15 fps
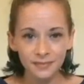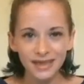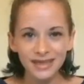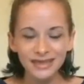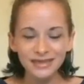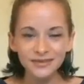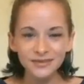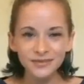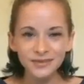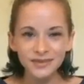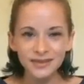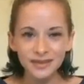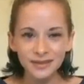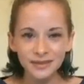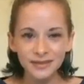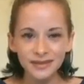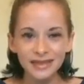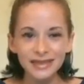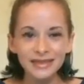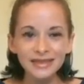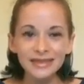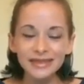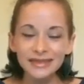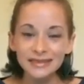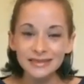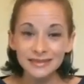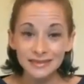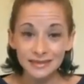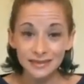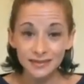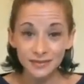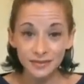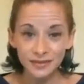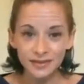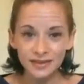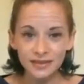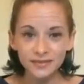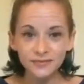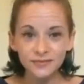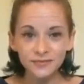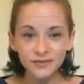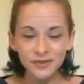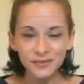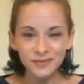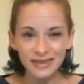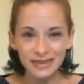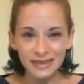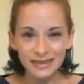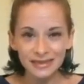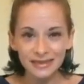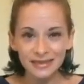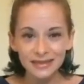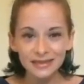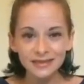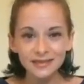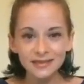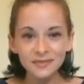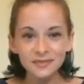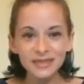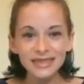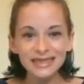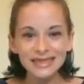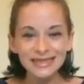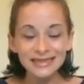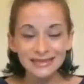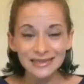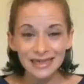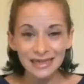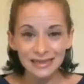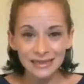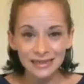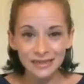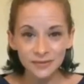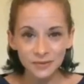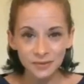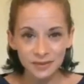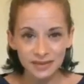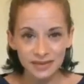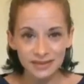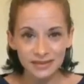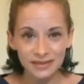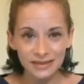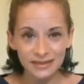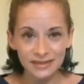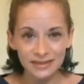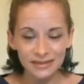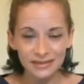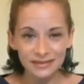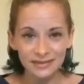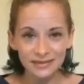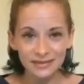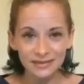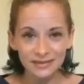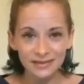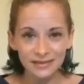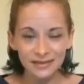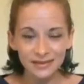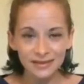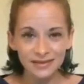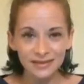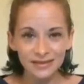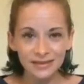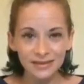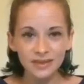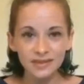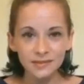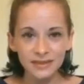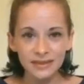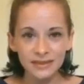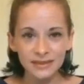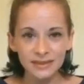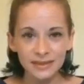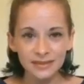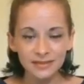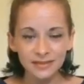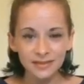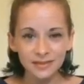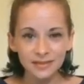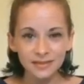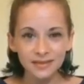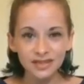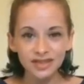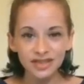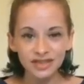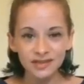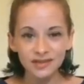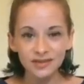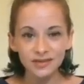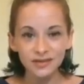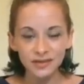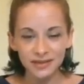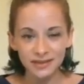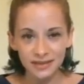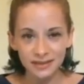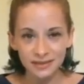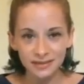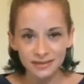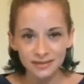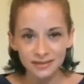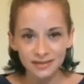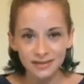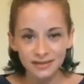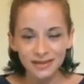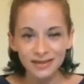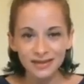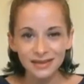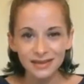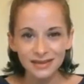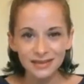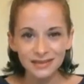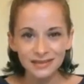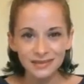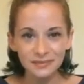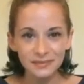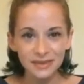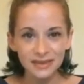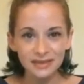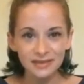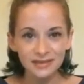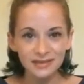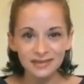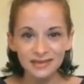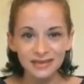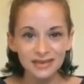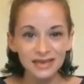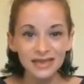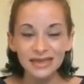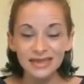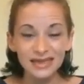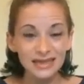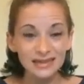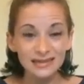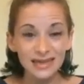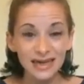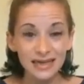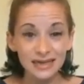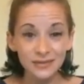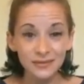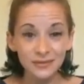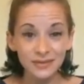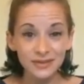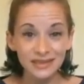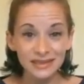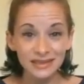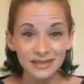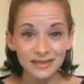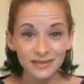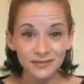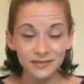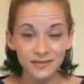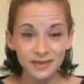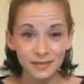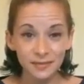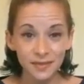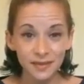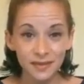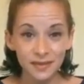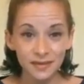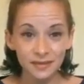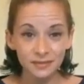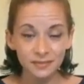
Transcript: And also, it is used informally to mean exactly what is needed. So in the sentence, she's got it, it means exactly what's needed for something.